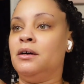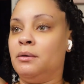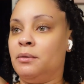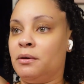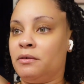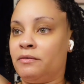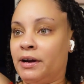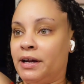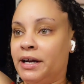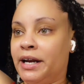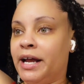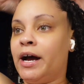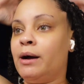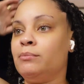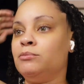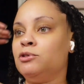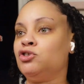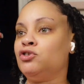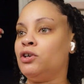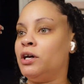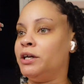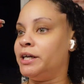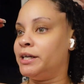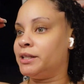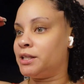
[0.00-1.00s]
Right now, I'm just
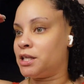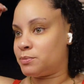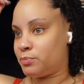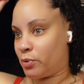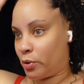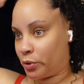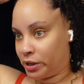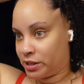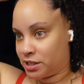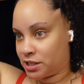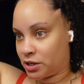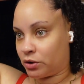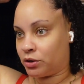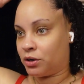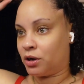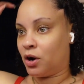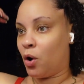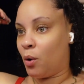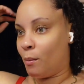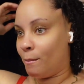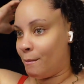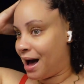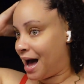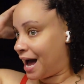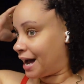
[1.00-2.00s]
trying to get this ponytail to
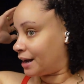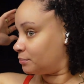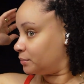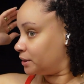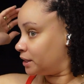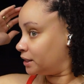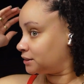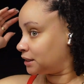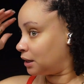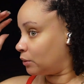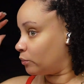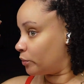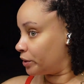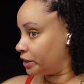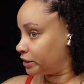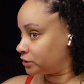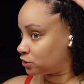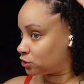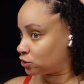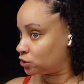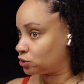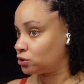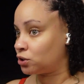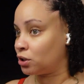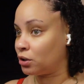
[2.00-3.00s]
go back because I want it
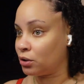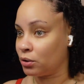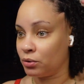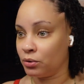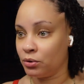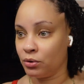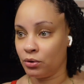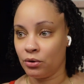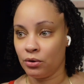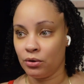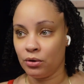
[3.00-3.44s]
to show.